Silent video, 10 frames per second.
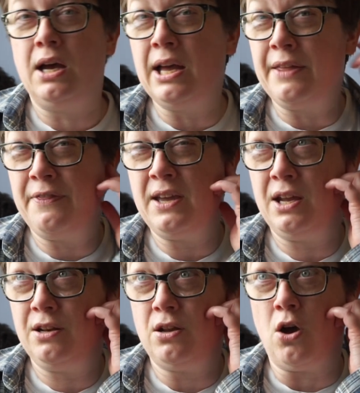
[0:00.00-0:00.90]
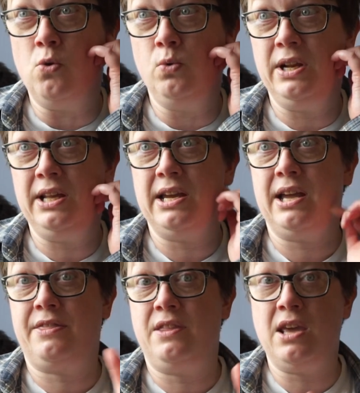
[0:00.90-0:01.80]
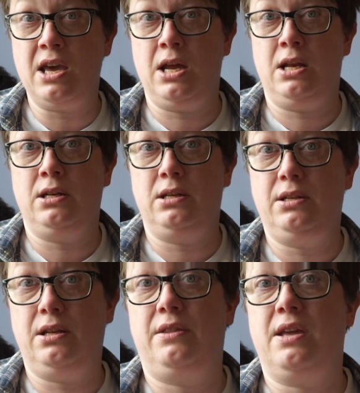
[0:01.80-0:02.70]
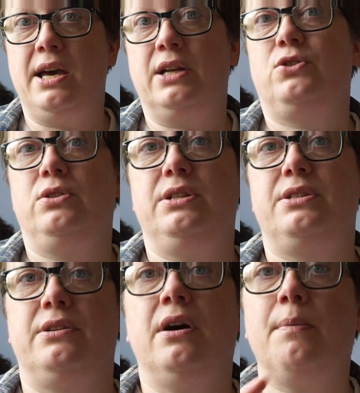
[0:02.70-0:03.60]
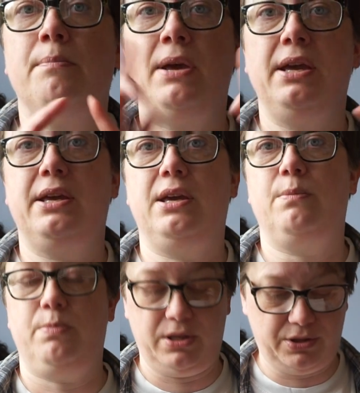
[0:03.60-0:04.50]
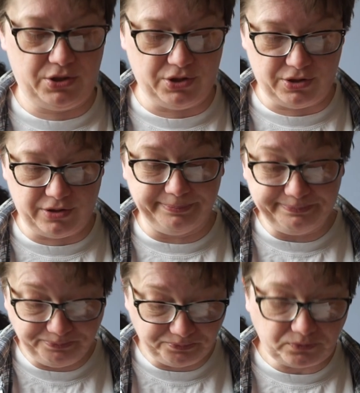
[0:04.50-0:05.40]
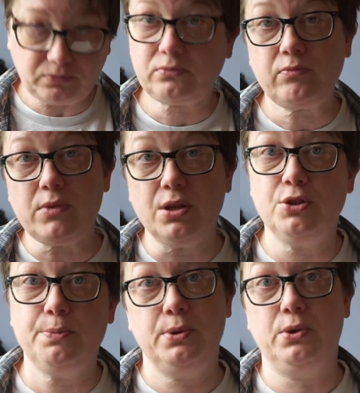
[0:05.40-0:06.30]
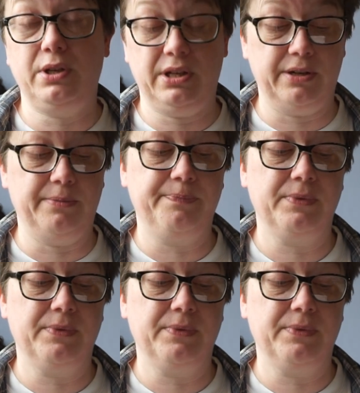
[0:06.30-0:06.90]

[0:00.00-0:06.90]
and then only at the end did they actually start making pictures to put in.